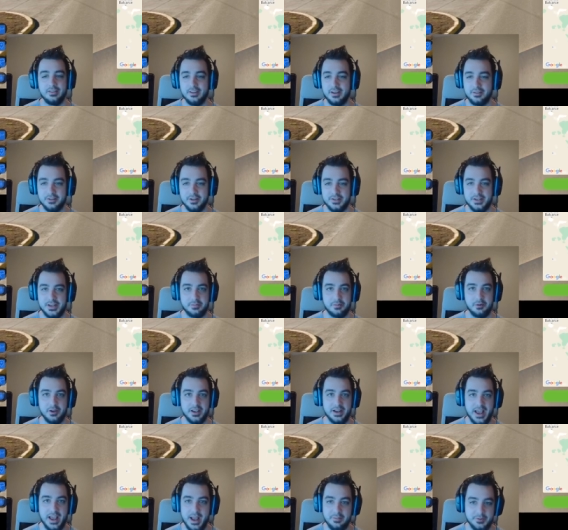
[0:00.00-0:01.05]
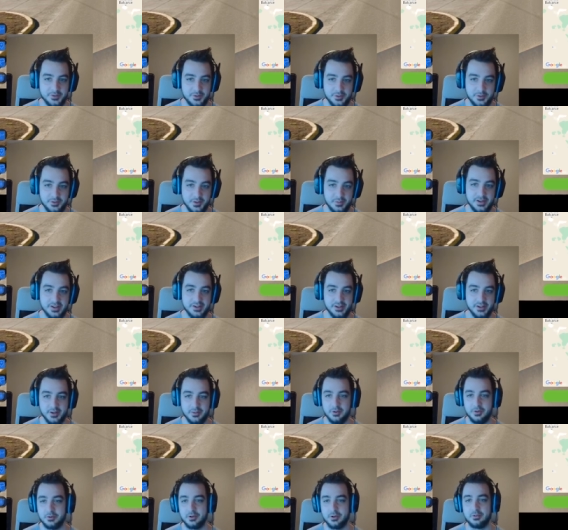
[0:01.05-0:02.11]
Like, for example, we could absolutely be in
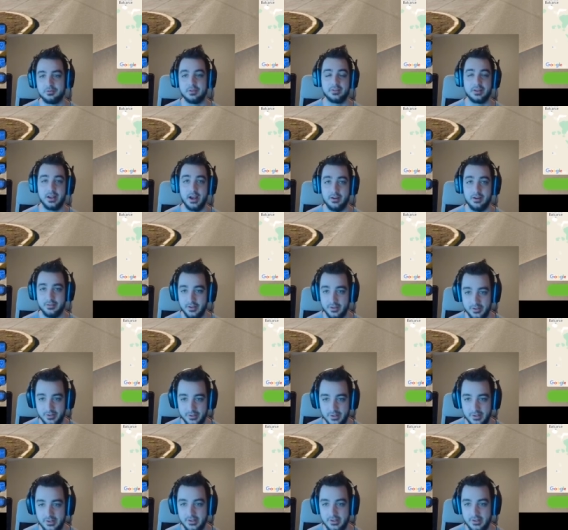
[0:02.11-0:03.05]
Comodoro Rivadavia,